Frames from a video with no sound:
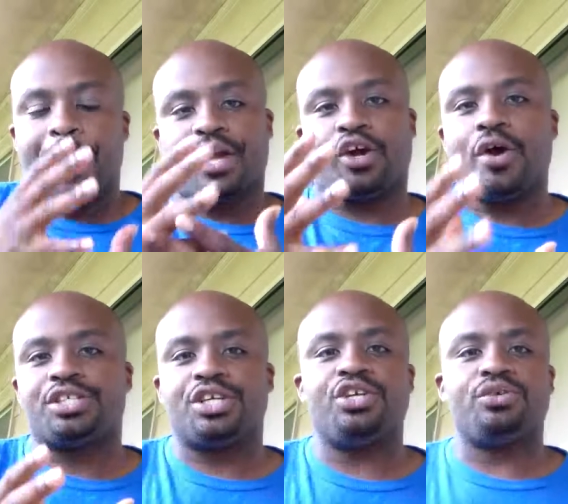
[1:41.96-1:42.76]

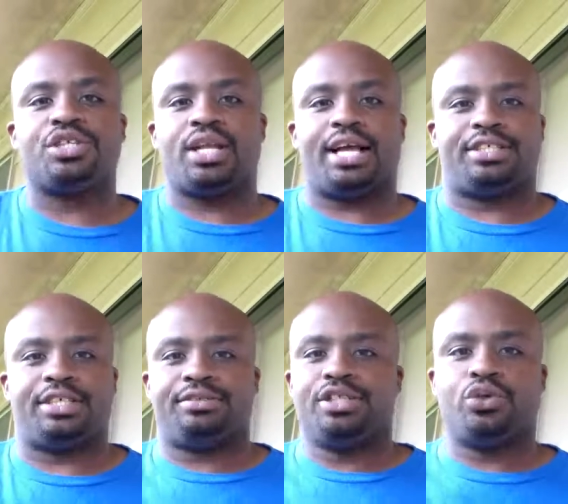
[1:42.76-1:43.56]
encouraging you to like
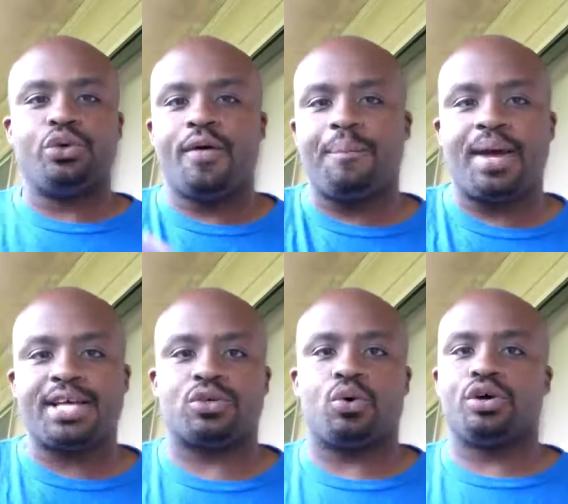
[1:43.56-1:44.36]
to, to do your
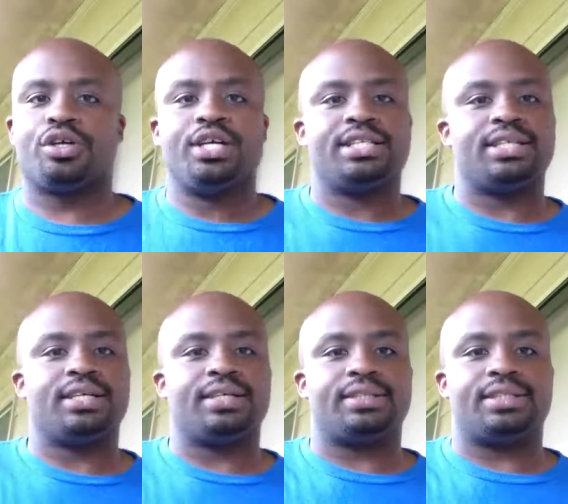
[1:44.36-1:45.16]
best or
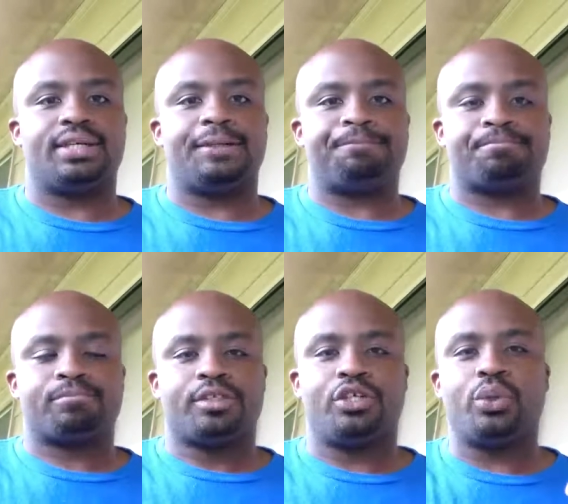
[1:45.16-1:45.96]
to to
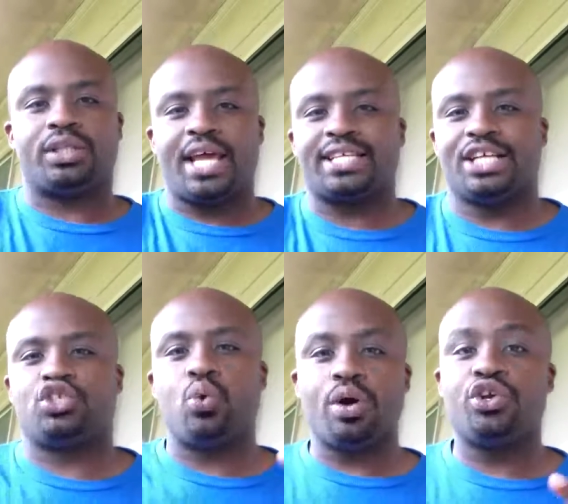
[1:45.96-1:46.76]
to do the things
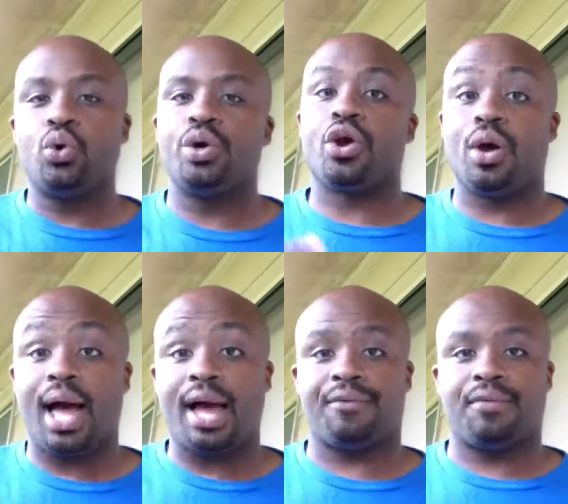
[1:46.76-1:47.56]
that you want to do in your
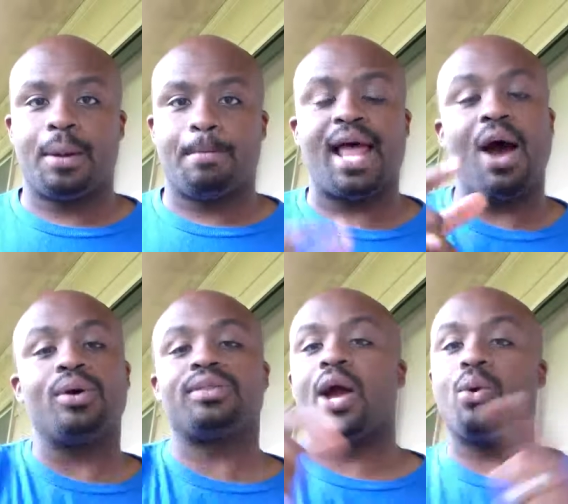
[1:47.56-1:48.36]
life, not
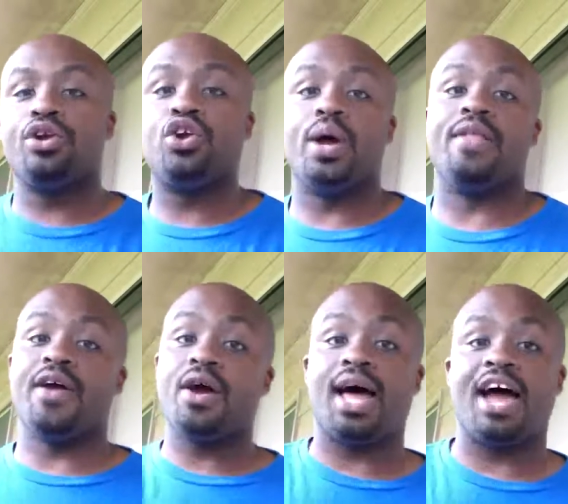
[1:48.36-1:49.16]
what they want to do in
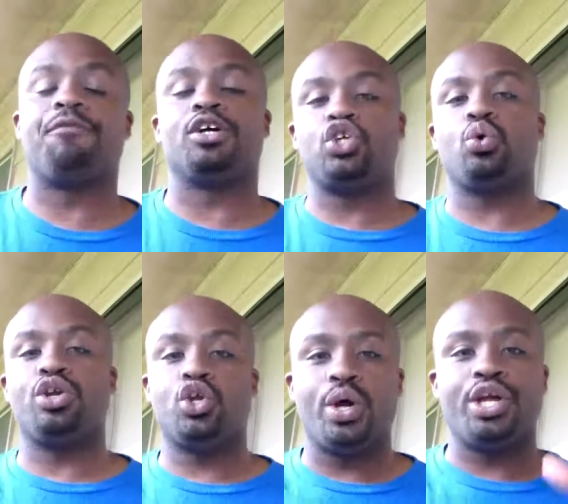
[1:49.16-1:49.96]
their life, but you
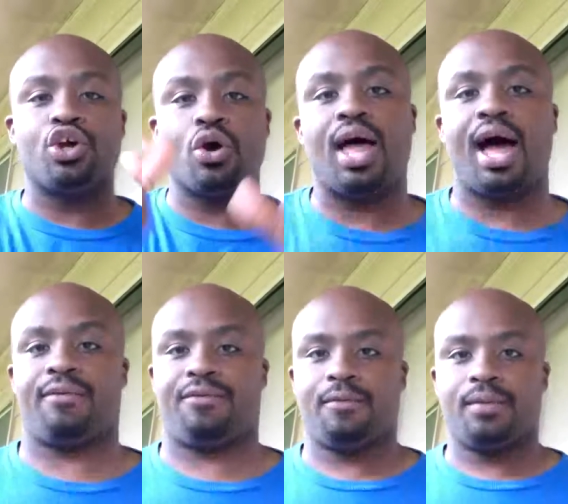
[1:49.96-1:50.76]
want to do in your
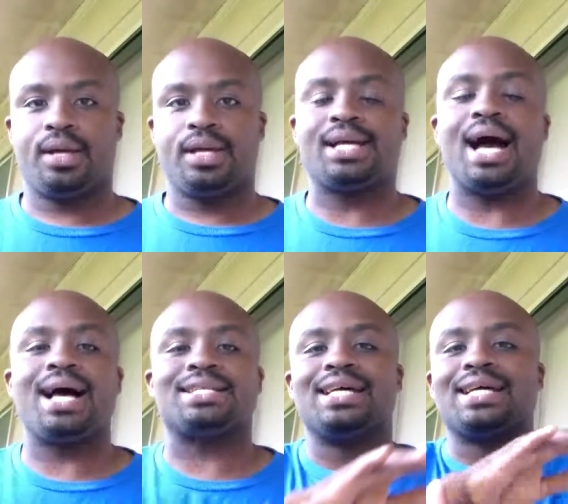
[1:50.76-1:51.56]
life.
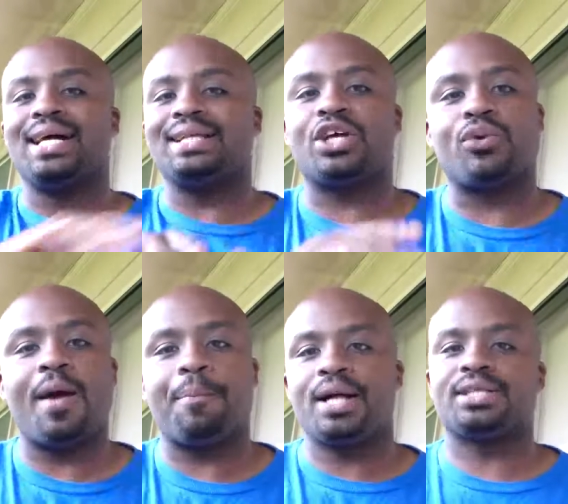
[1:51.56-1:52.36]
Guys, cut the
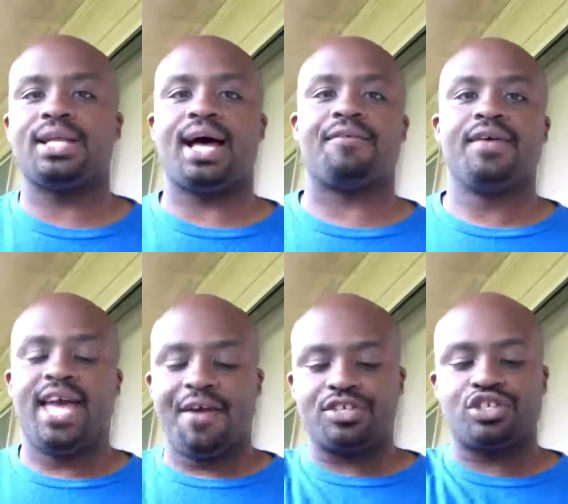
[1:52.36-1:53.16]
crap out your life.
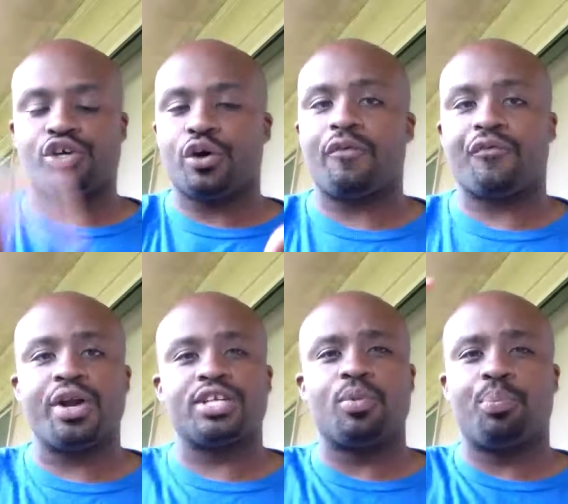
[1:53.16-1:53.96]
If it's a
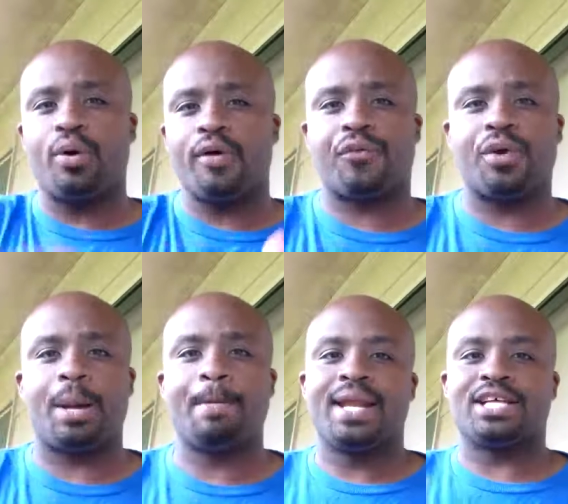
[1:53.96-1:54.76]
girlfriend, it's a
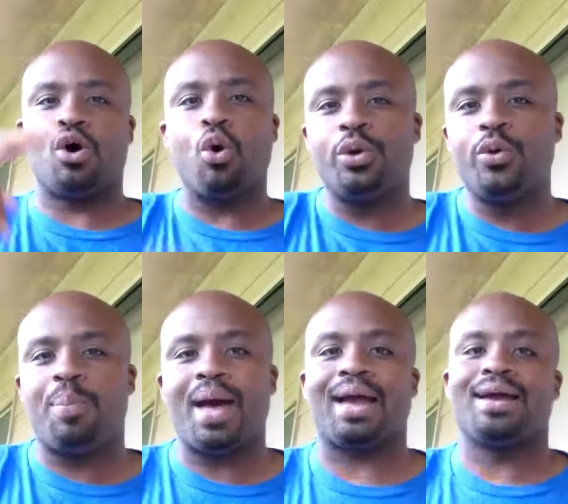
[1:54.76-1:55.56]
boyfriend that's holding you
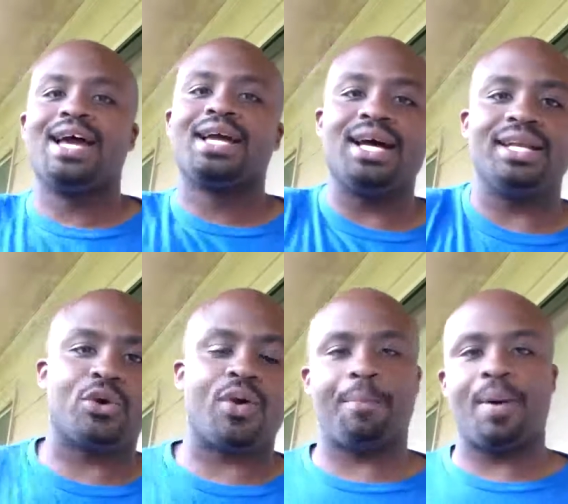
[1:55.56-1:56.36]
back, cut
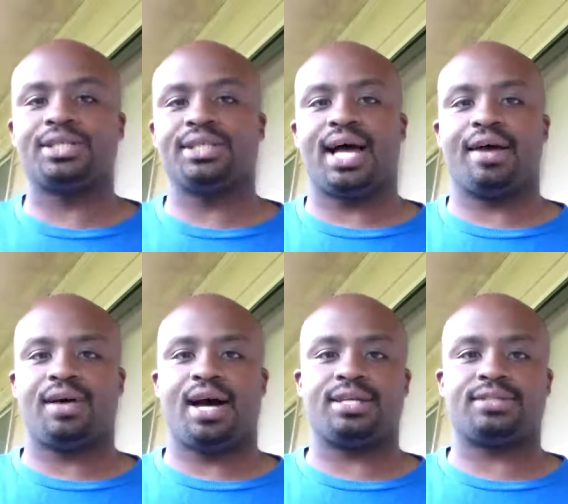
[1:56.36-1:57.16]
the crap out your life,
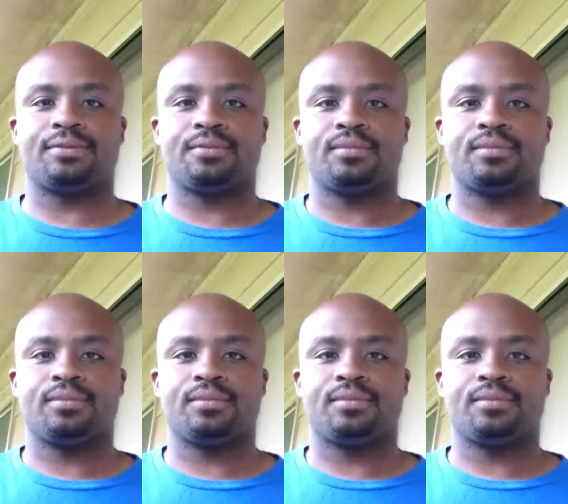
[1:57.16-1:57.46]
guys.